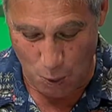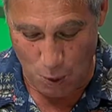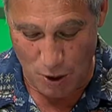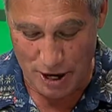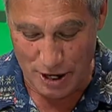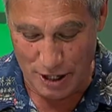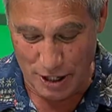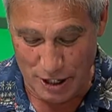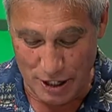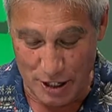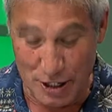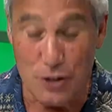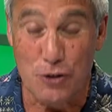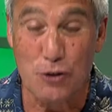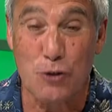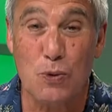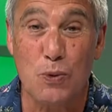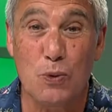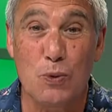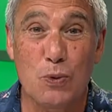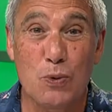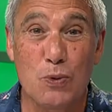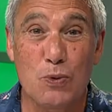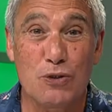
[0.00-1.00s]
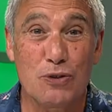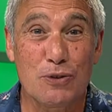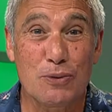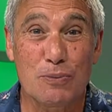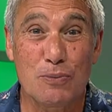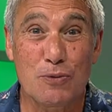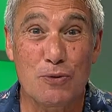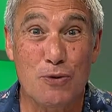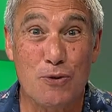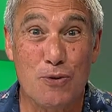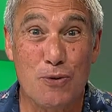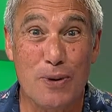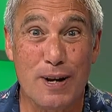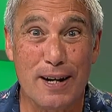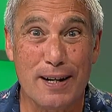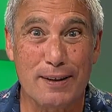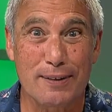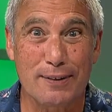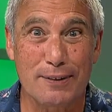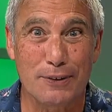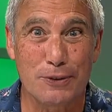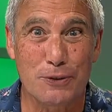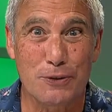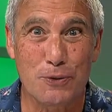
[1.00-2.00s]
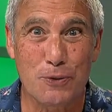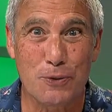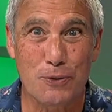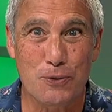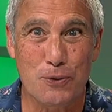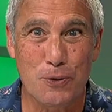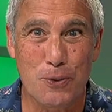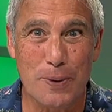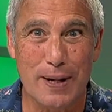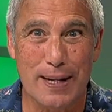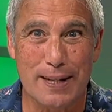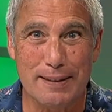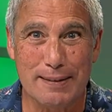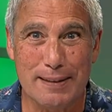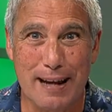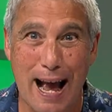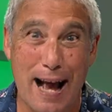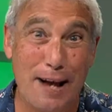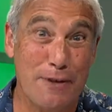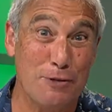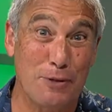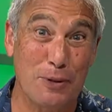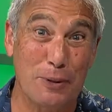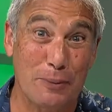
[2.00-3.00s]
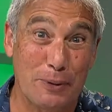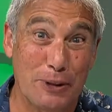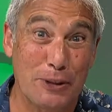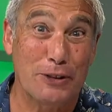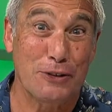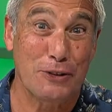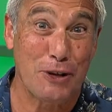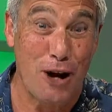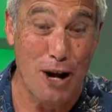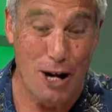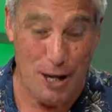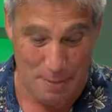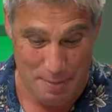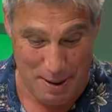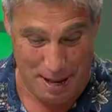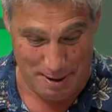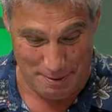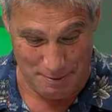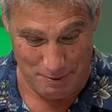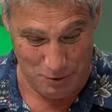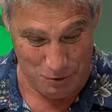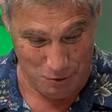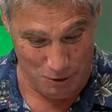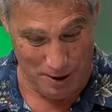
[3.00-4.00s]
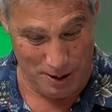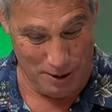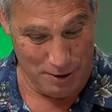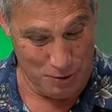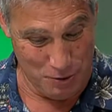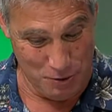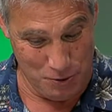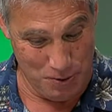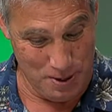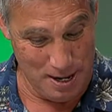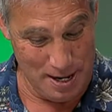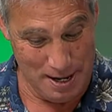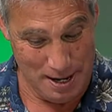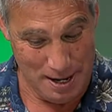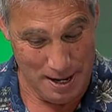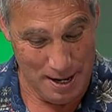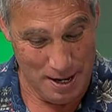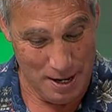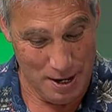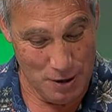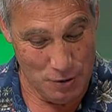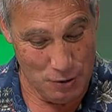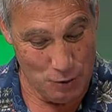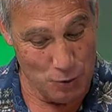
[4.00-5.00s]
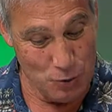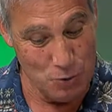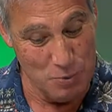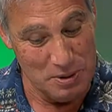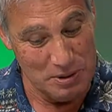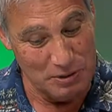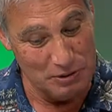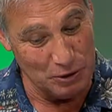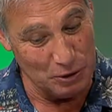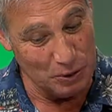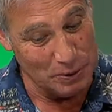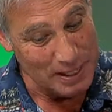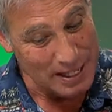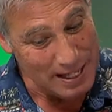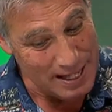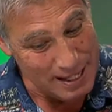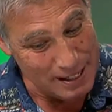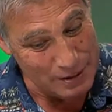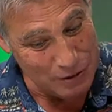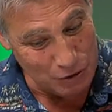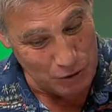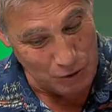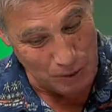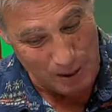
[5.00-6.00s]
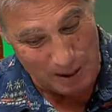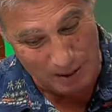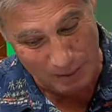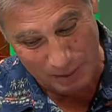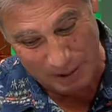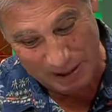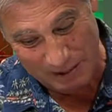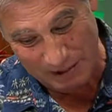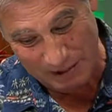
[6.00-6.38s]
We're going to do some trick or treat. Actually, we're going to talk about trick or treat through Missouri history.